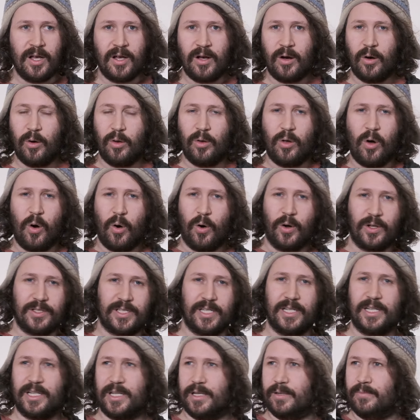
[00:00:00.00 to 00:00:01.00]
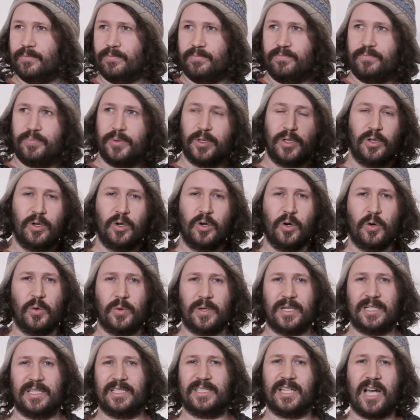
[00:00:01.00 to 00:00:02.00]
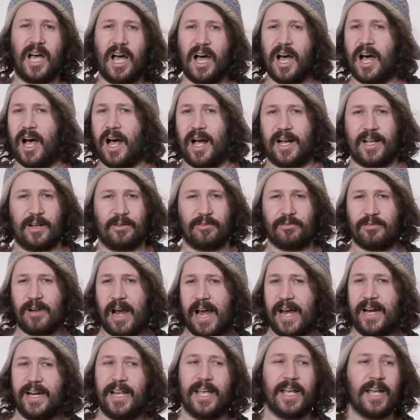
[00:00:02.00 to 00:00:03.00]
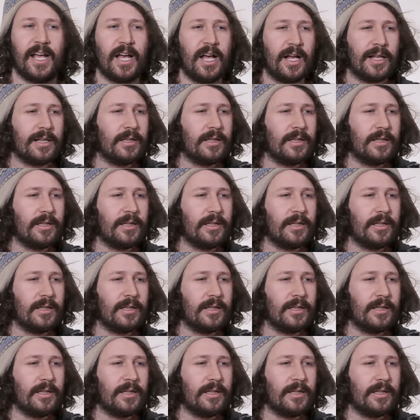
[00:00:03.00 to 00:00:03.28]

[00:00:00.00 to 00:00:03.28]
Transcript: all haunted and blue and dark and raining,